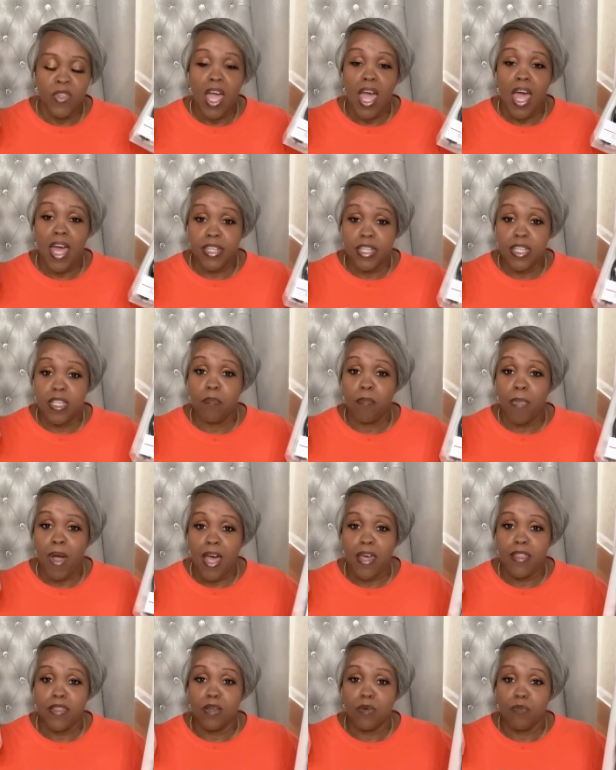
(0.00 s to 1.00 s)
I did
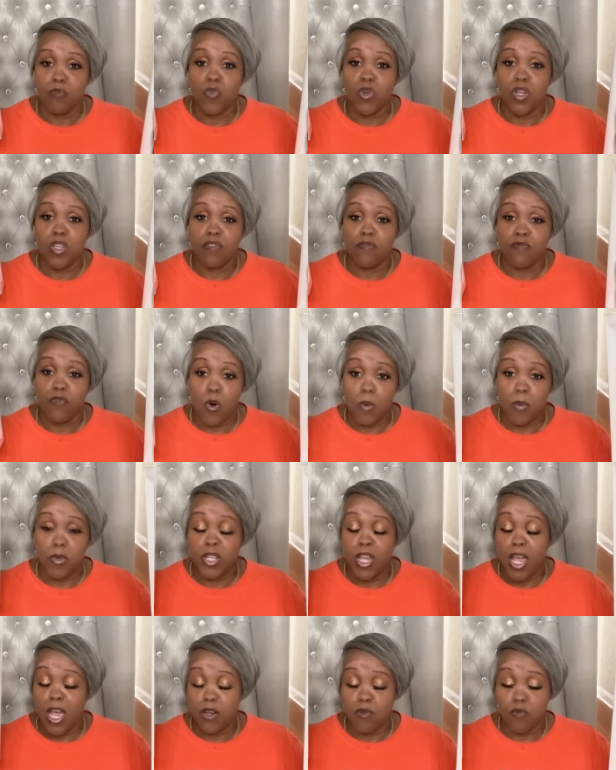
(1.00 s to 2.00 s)
buy them with the formal
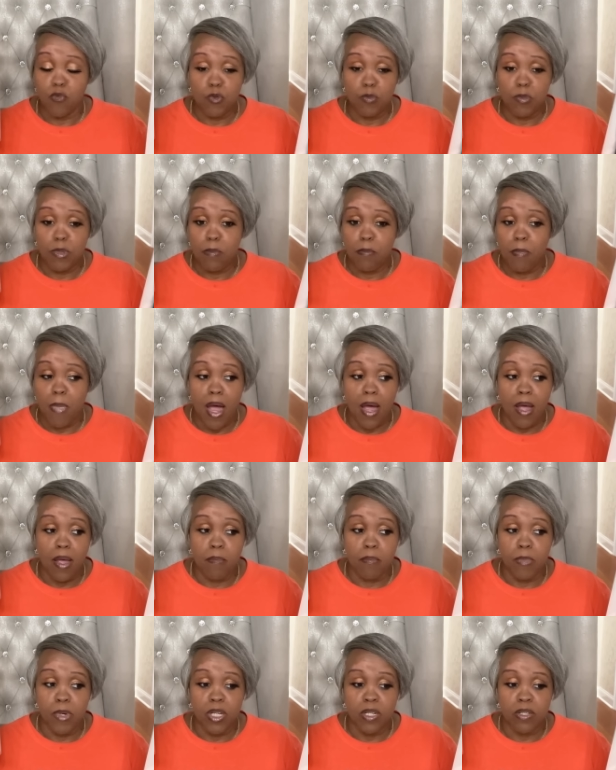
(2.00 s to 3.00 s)
dining room in
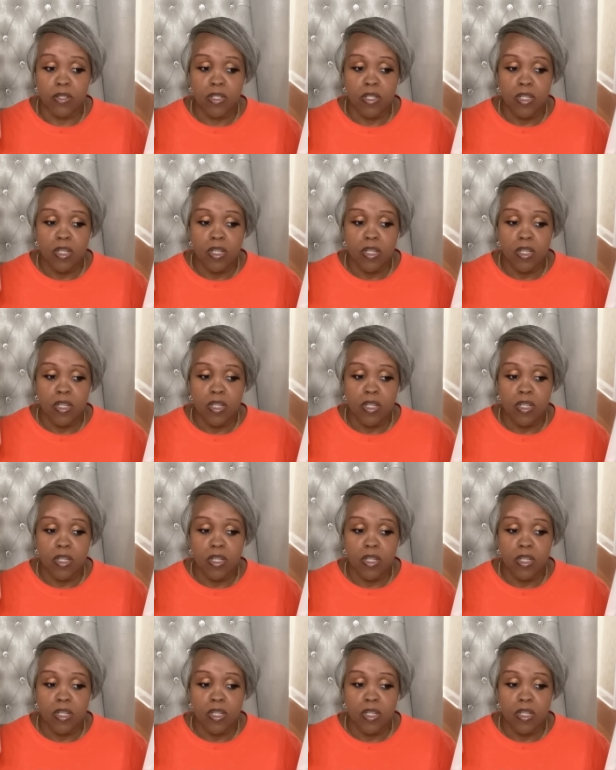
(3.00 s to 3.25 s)
mind, but